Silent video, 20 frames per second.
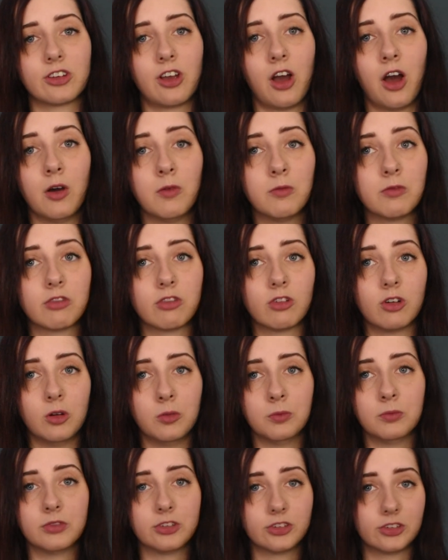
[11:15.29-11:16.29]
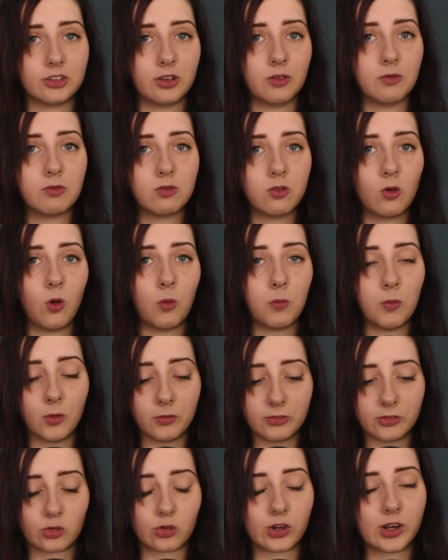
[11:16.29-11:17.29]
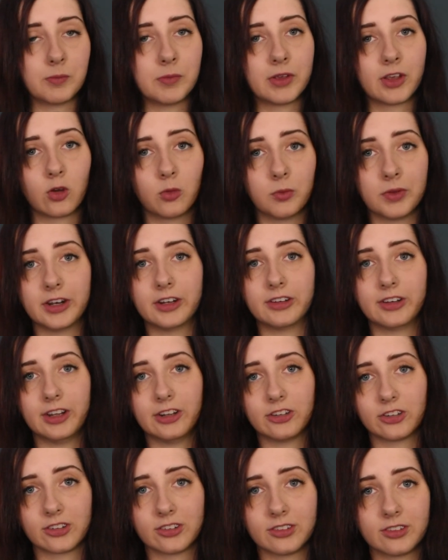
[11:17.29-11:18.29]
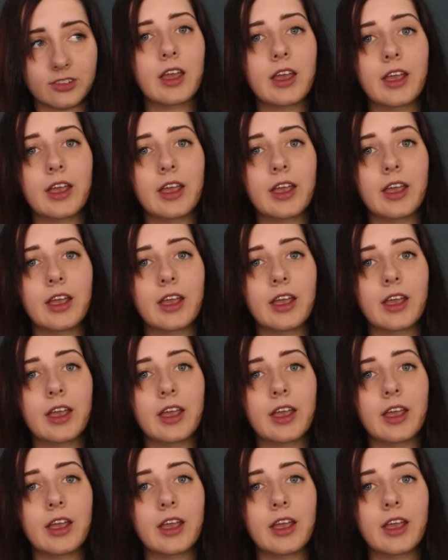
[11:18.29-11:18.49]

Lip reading: come from some form of dreaming or meditation.